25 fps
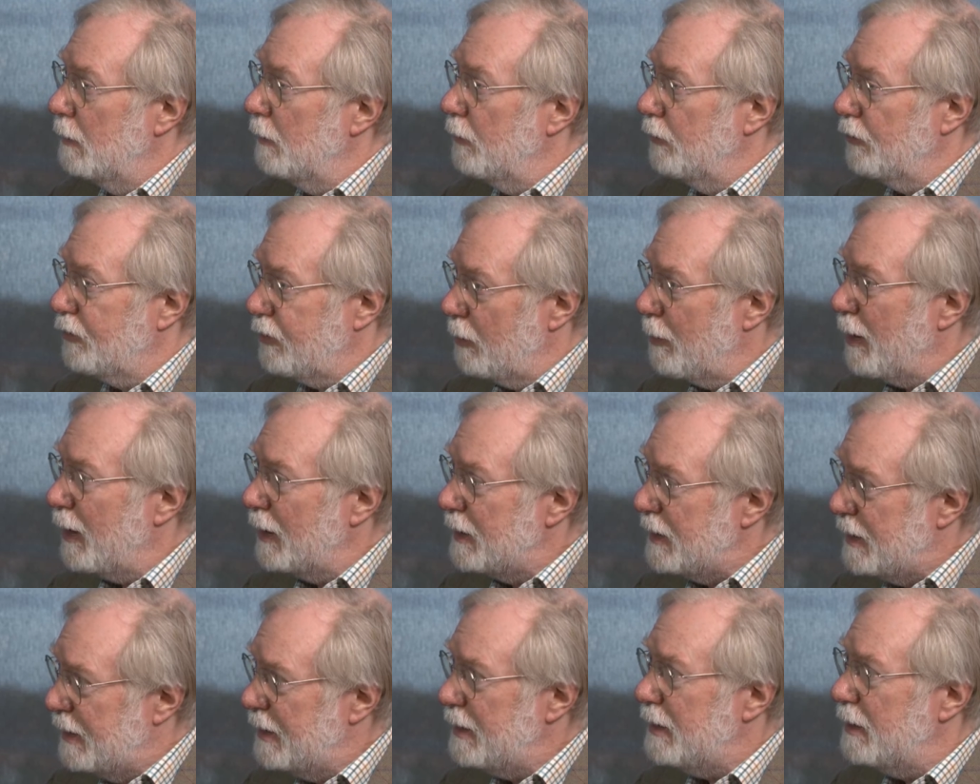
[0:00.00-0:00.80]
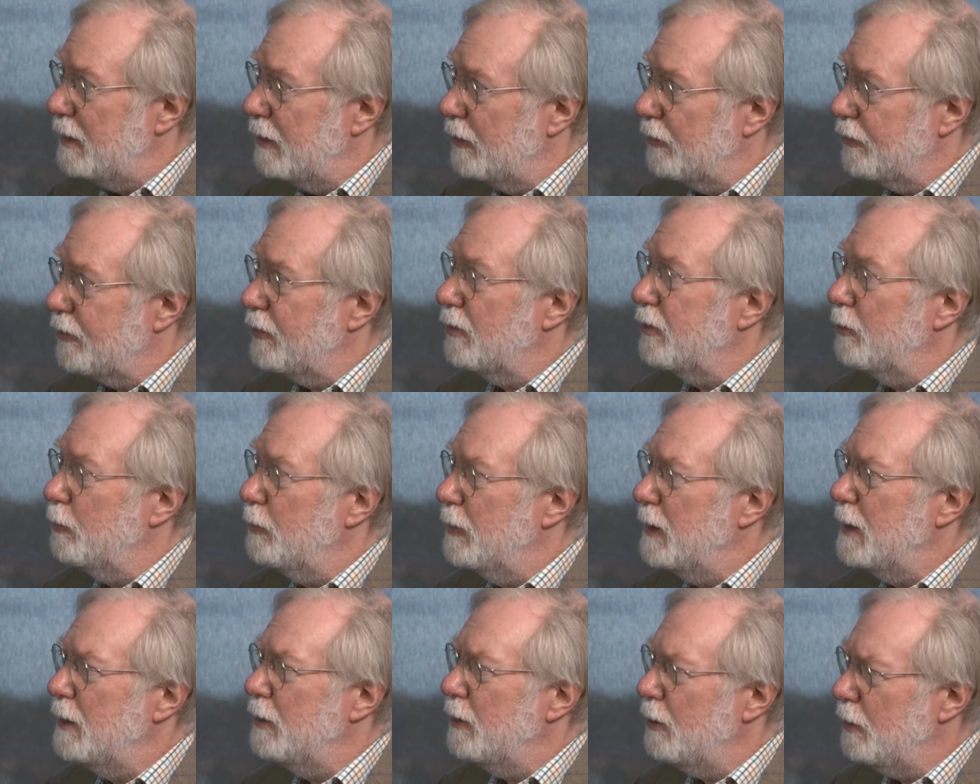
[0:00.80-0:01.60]
some ideas that have
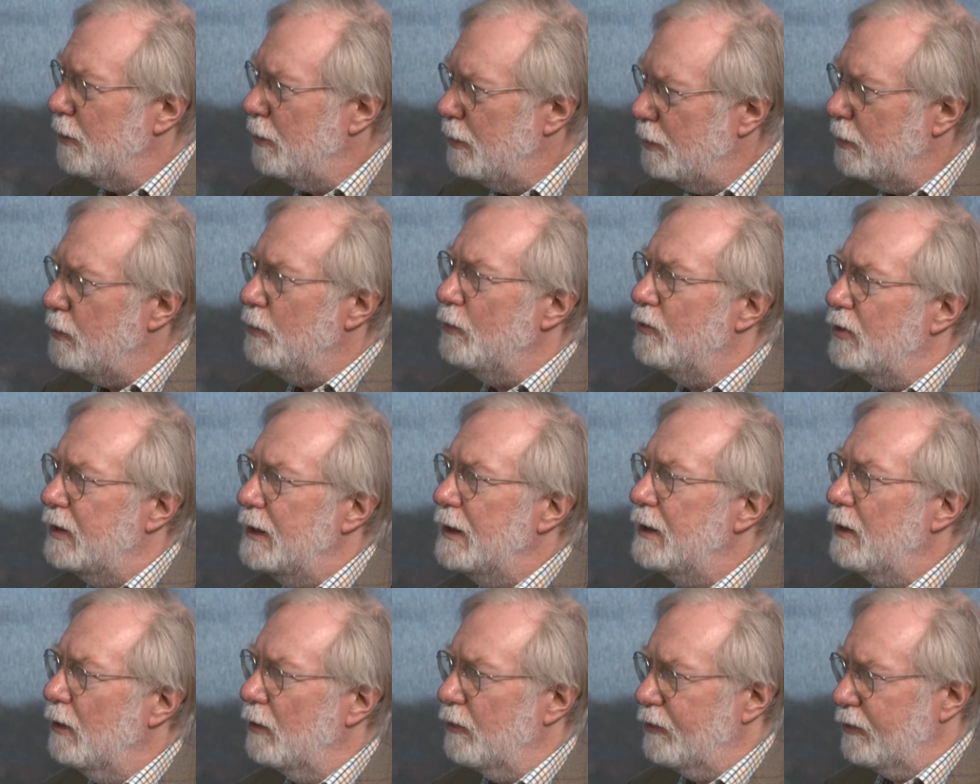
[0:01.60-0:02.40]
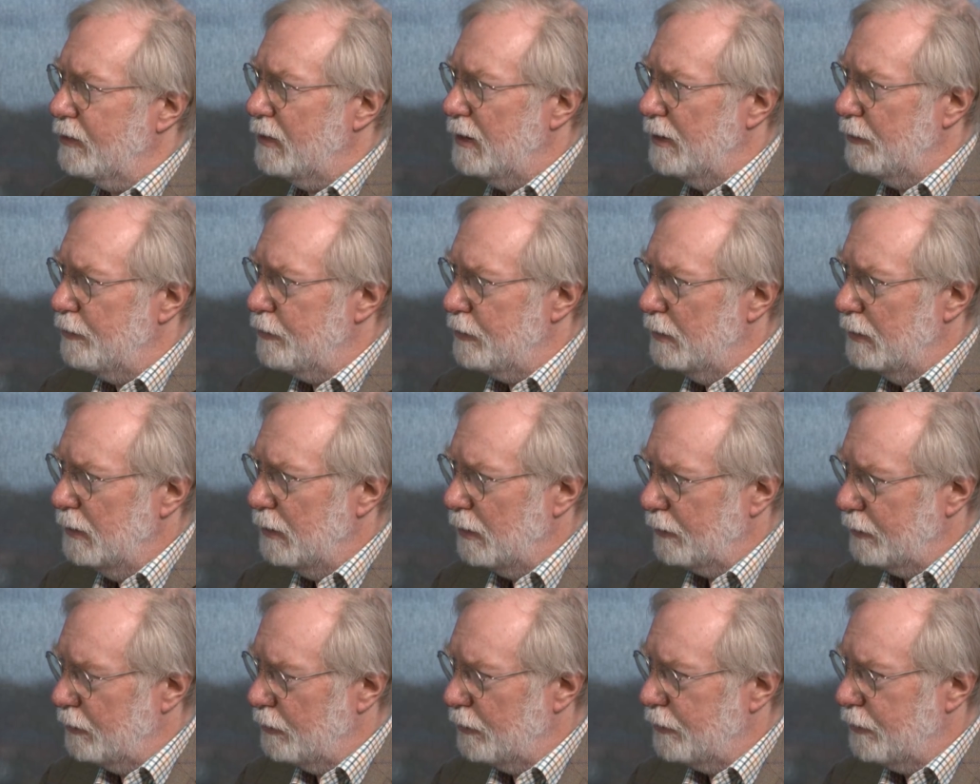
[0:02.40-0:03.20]
been hugely costly for a
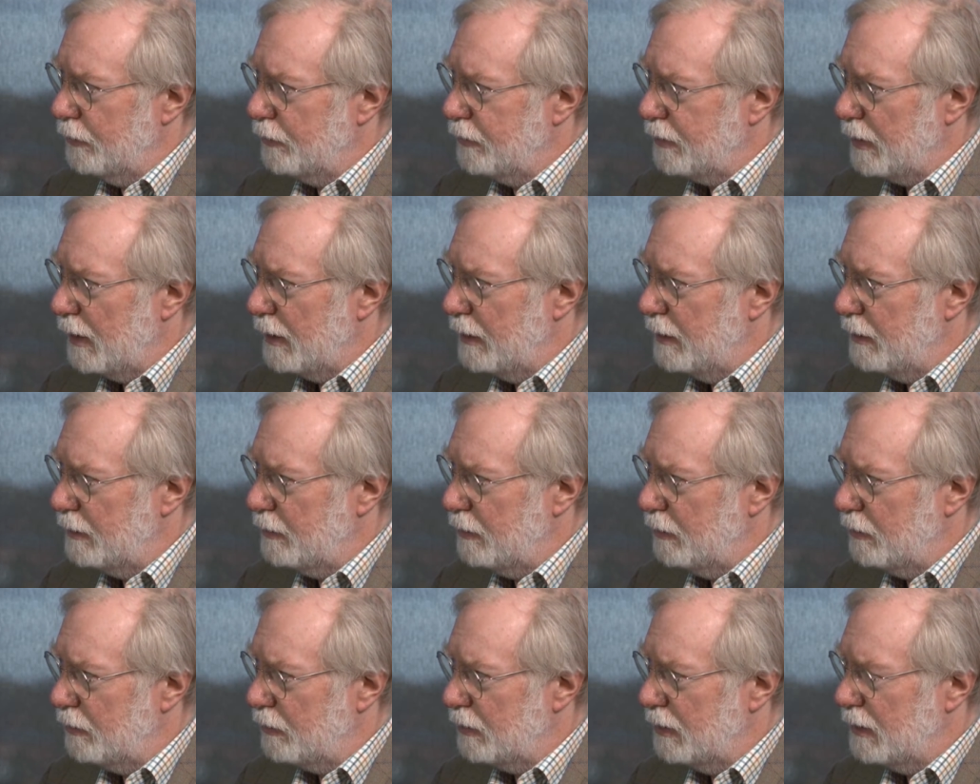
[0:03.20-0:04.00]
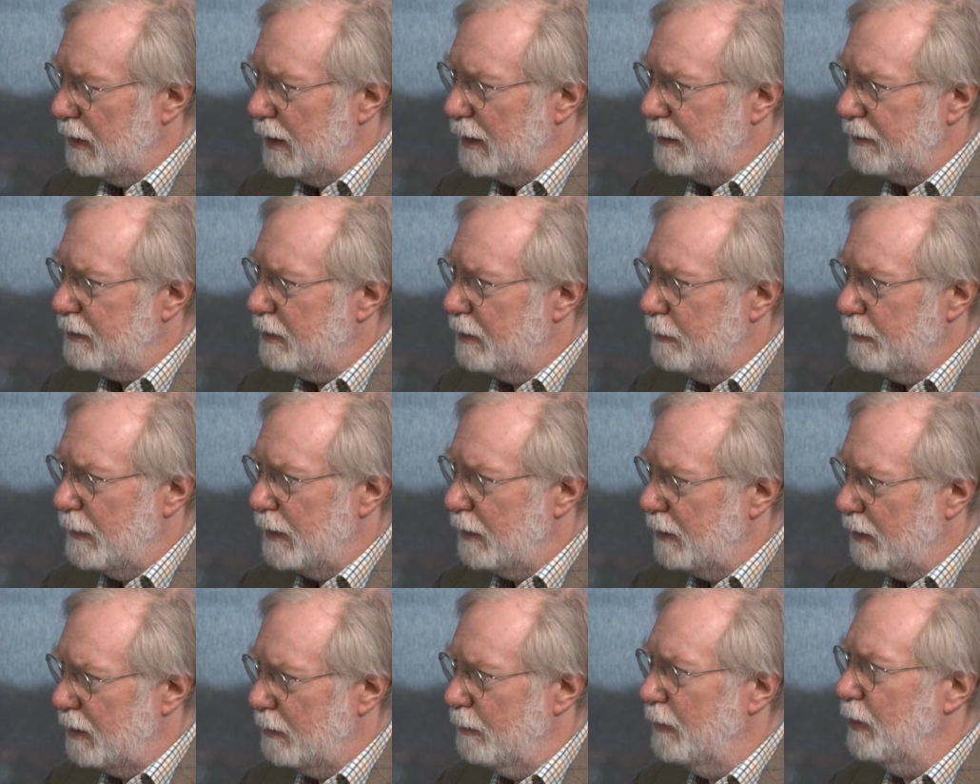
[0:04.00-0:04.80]
lot of societies in Latin
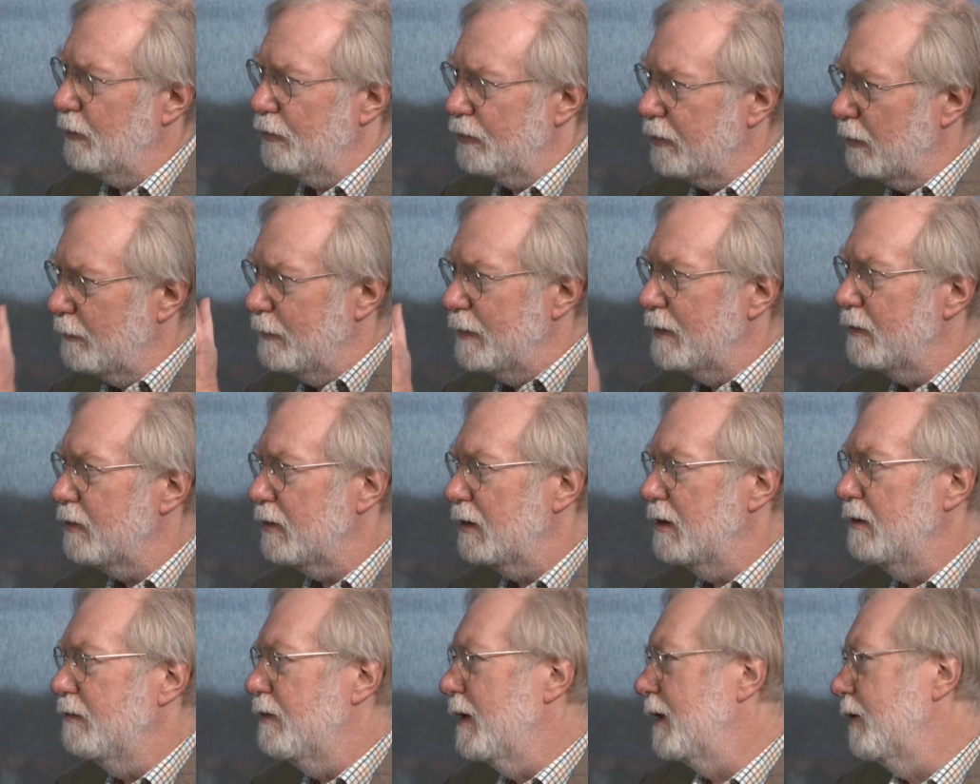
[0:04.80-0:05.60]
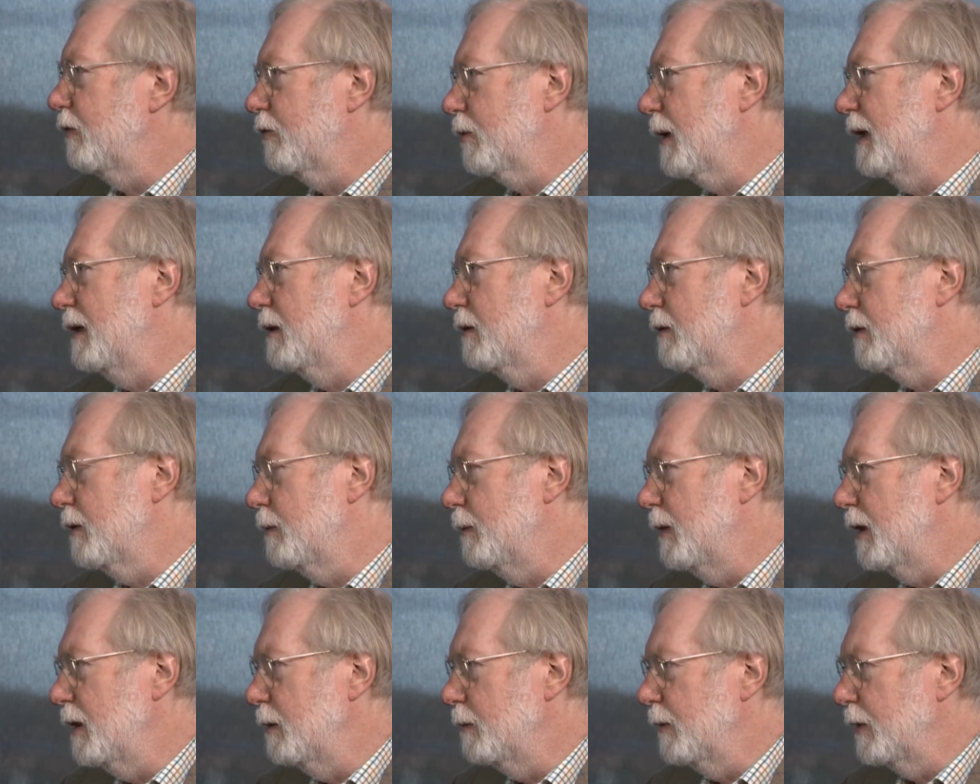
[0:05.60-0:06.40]
America, most obviously Venezuela at the
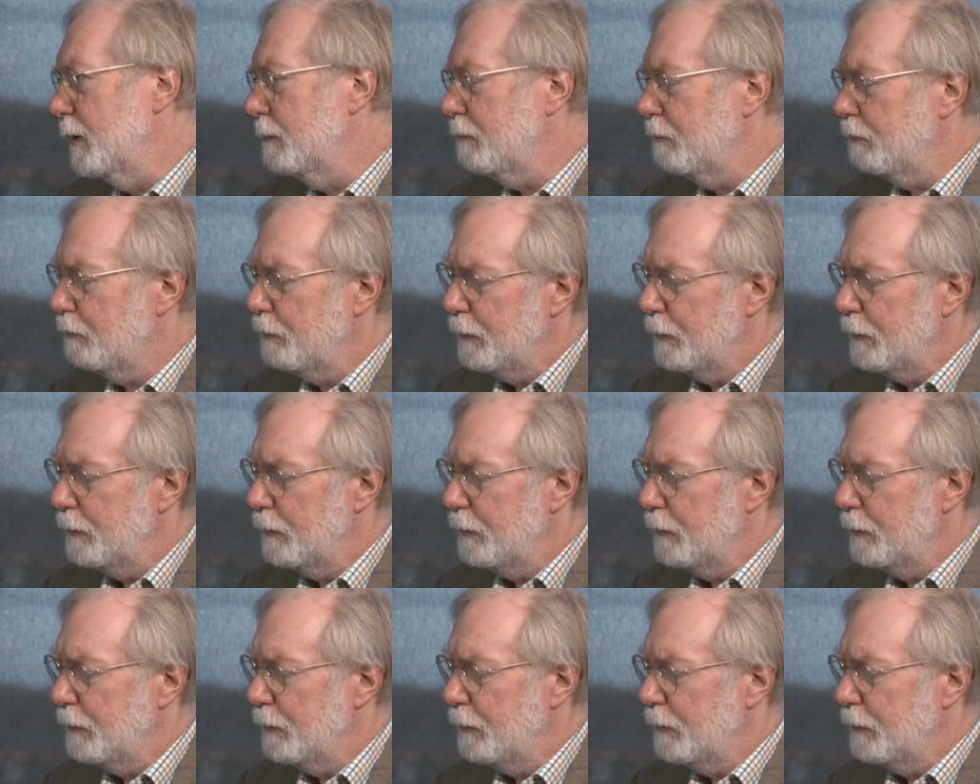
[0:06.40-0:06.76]
moment.